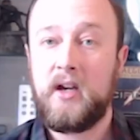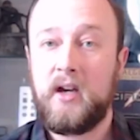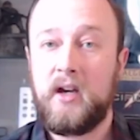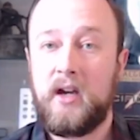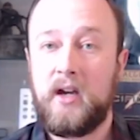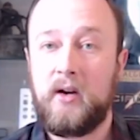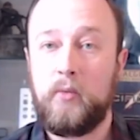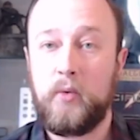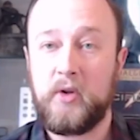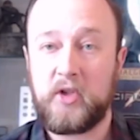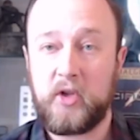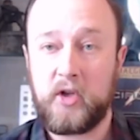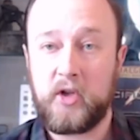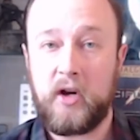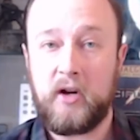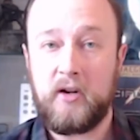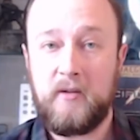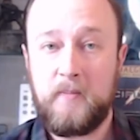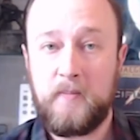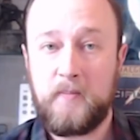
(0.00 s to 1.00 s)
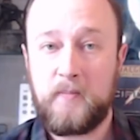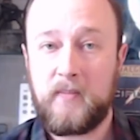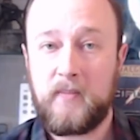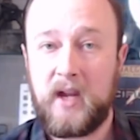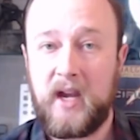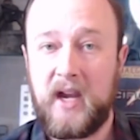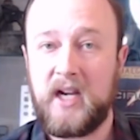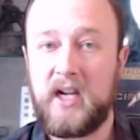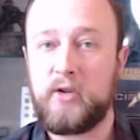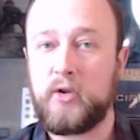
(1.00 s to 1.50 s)
Winter Guard,
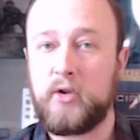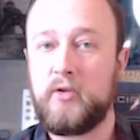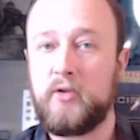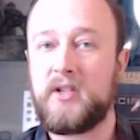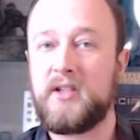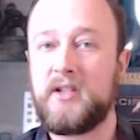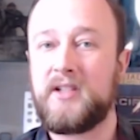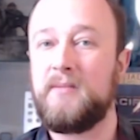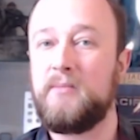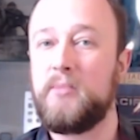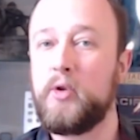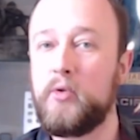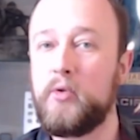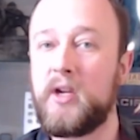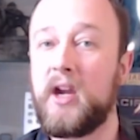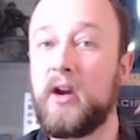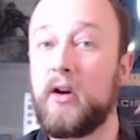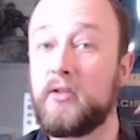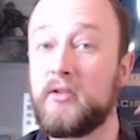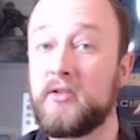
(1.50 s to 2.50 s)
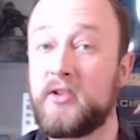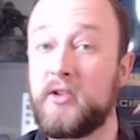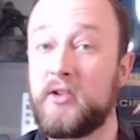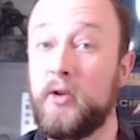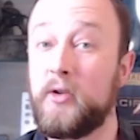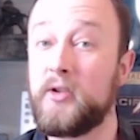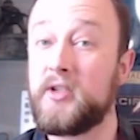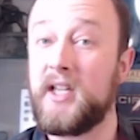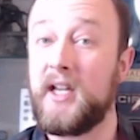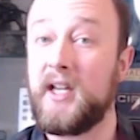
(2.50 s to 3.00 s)
and introduces some new character
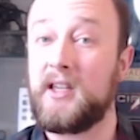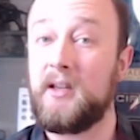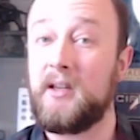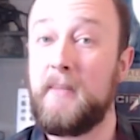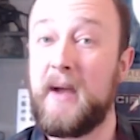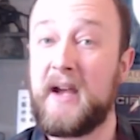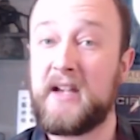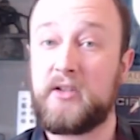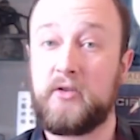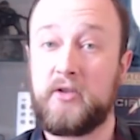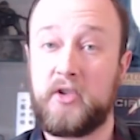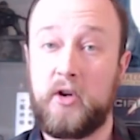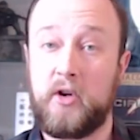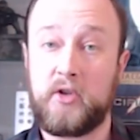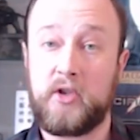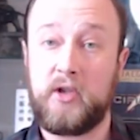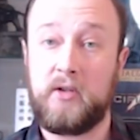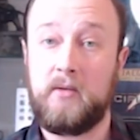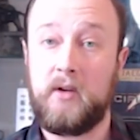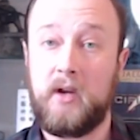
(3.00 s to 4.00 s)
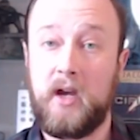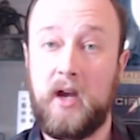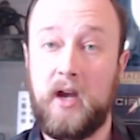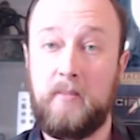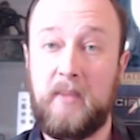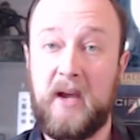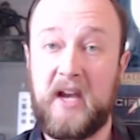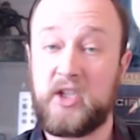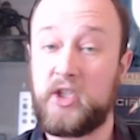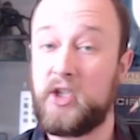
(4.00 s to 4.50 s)
solos like the Master Sergeant
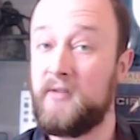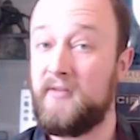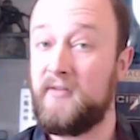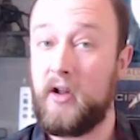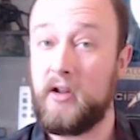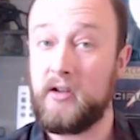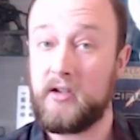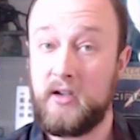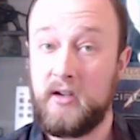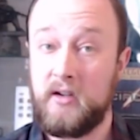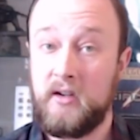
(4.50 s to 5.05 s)
Bastian Falk.